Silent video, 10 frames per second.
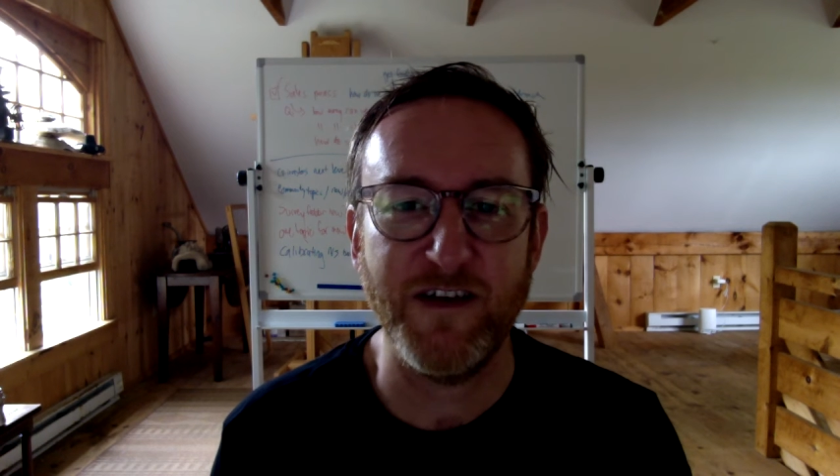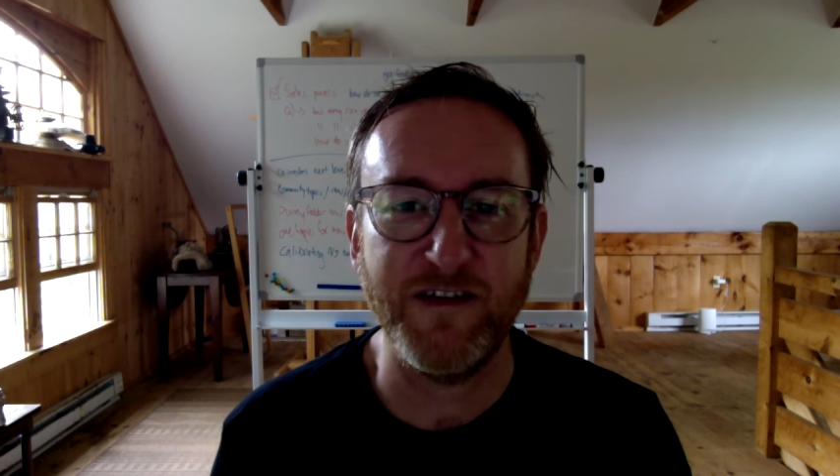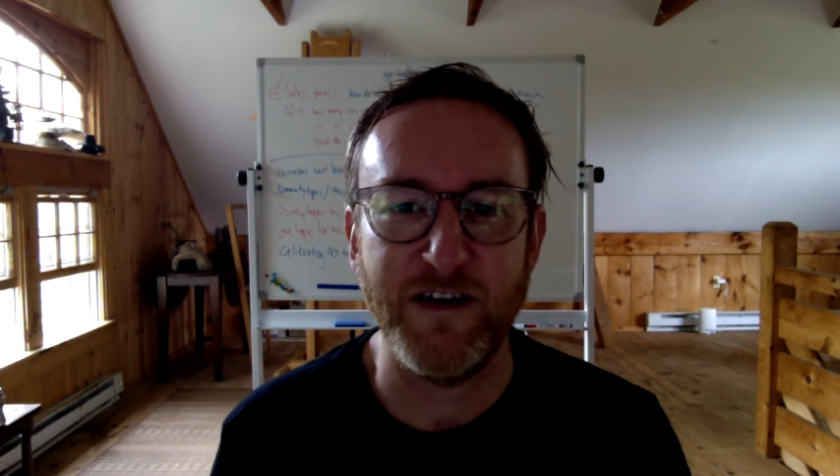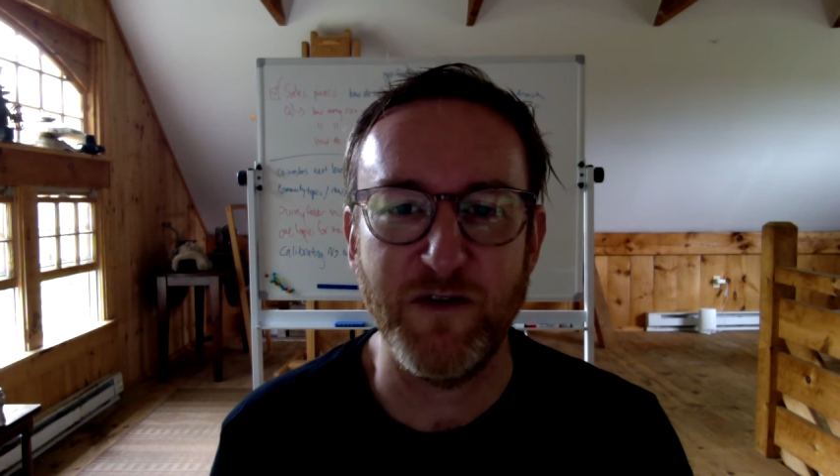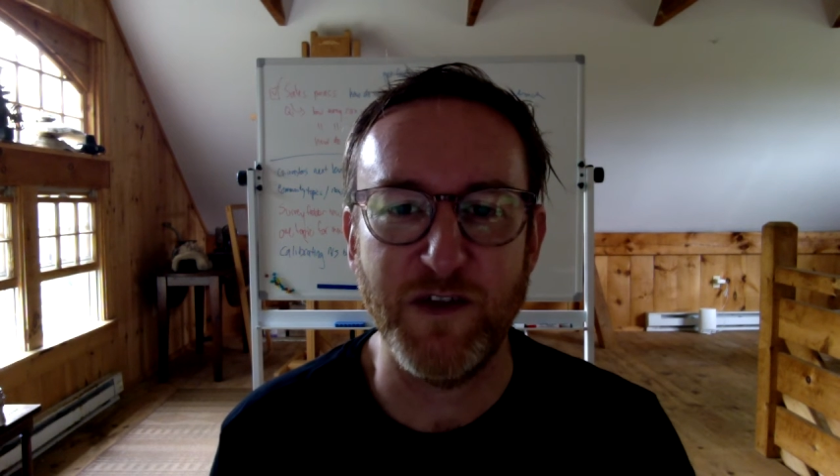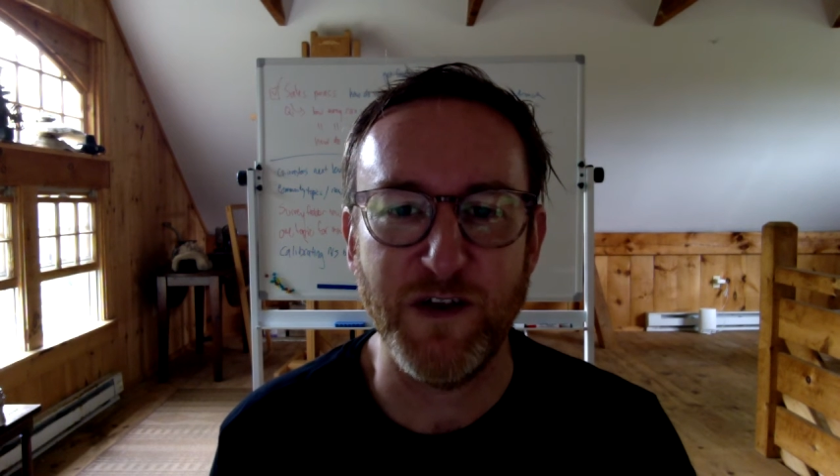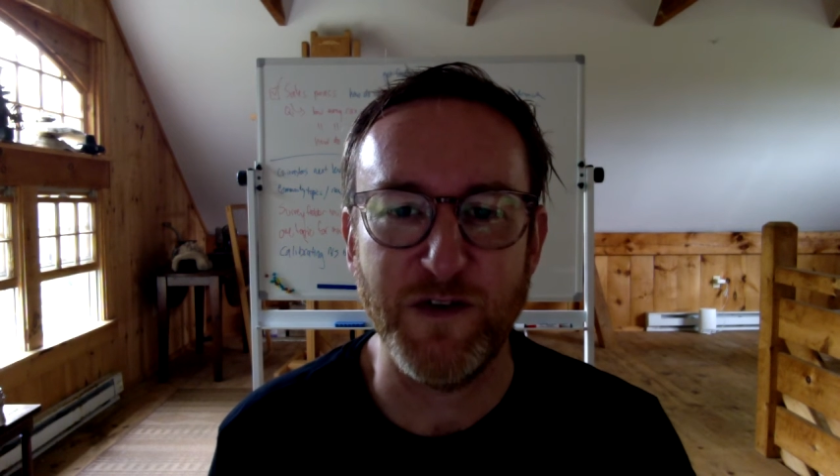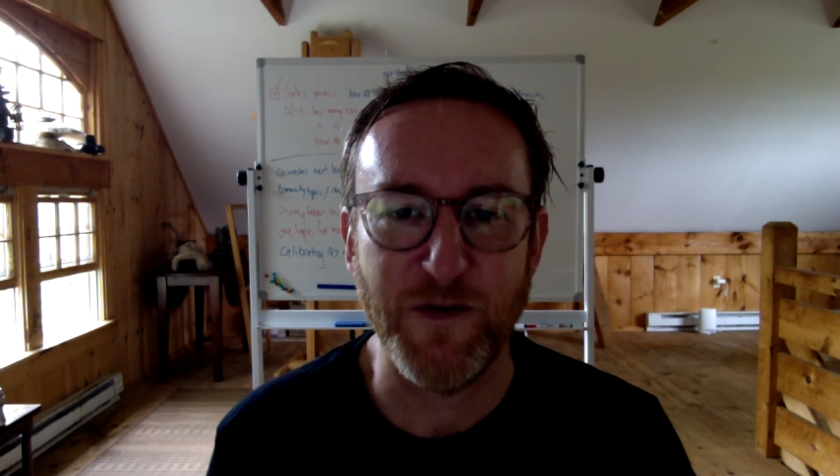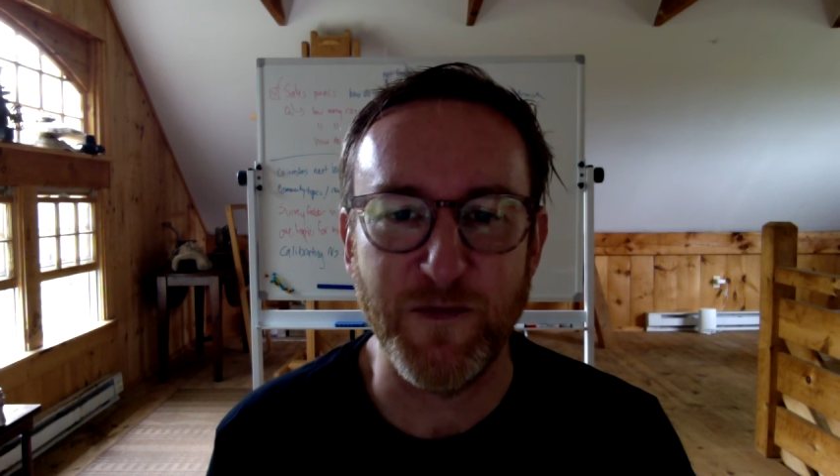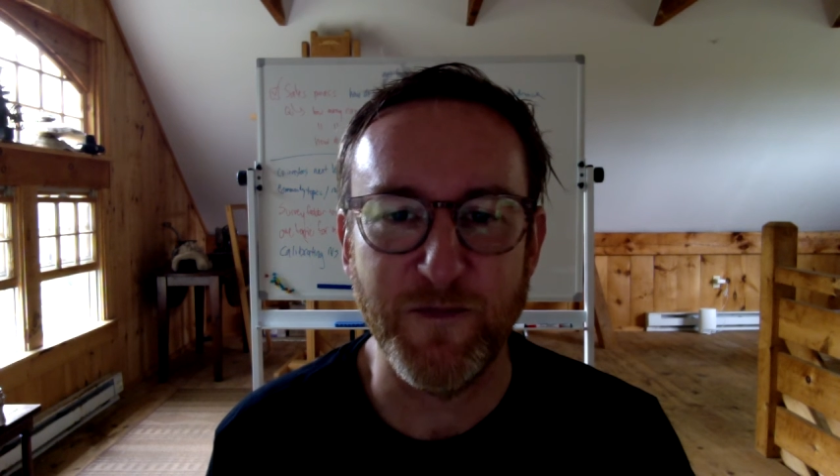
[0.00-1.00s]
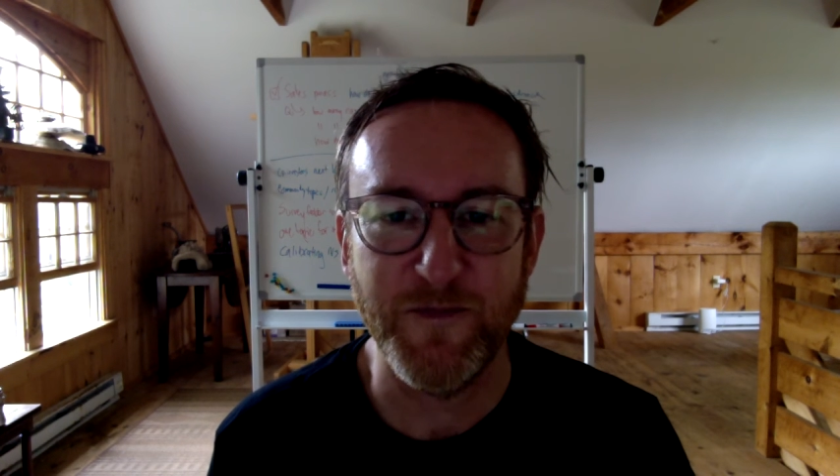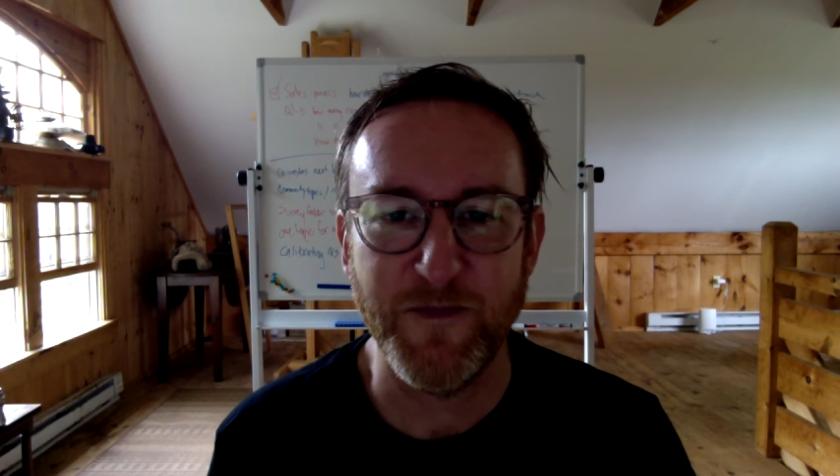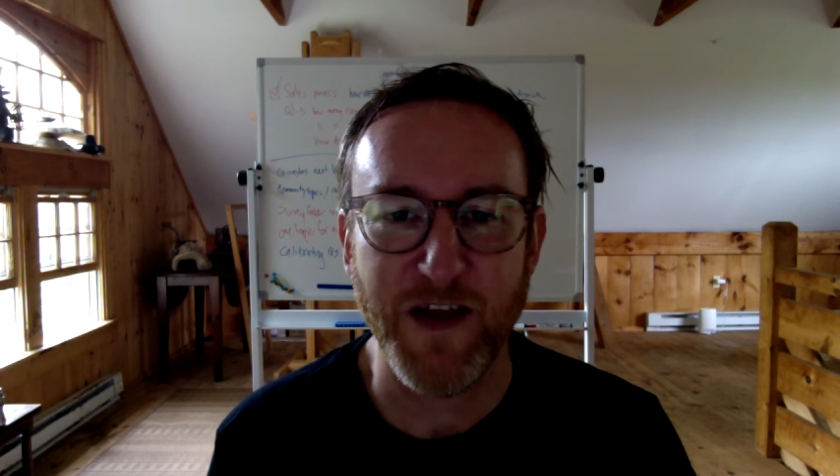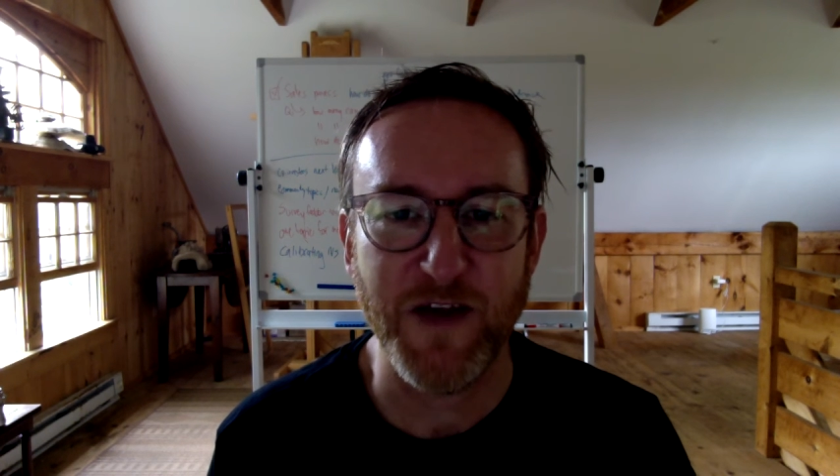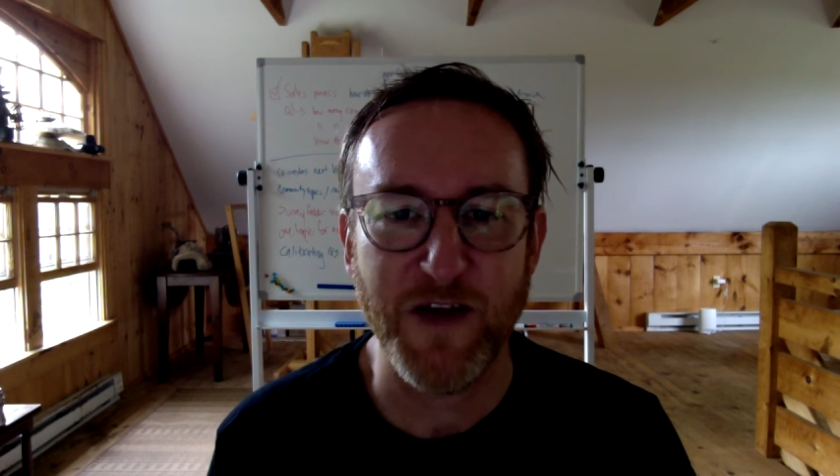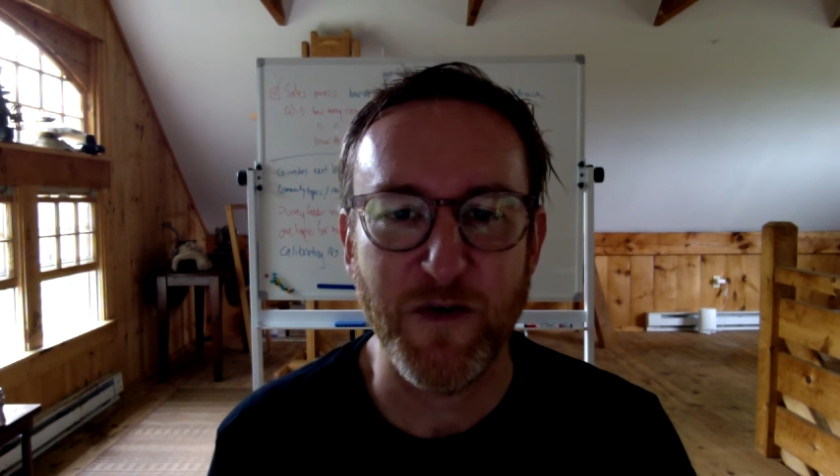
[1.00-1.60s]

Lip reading: in everything you do. Thank you.